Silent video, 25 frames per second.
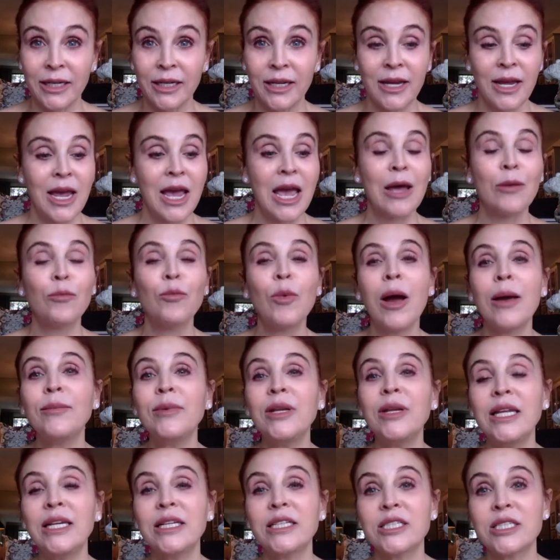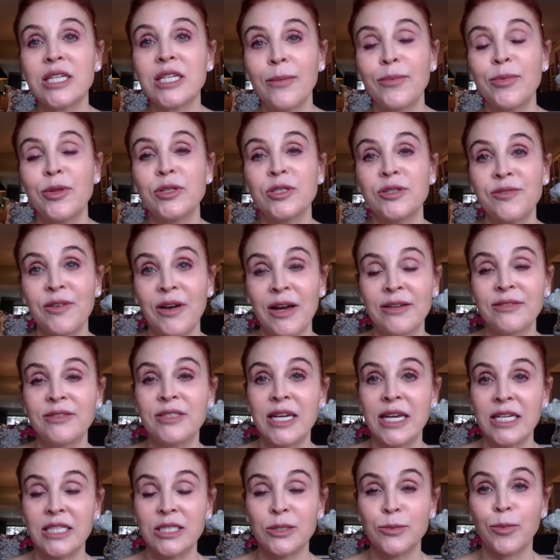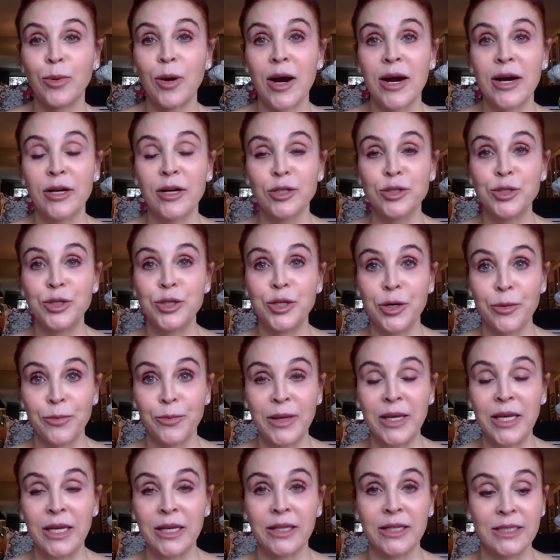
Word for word: And why we need to stop those 5 days prior to your peel is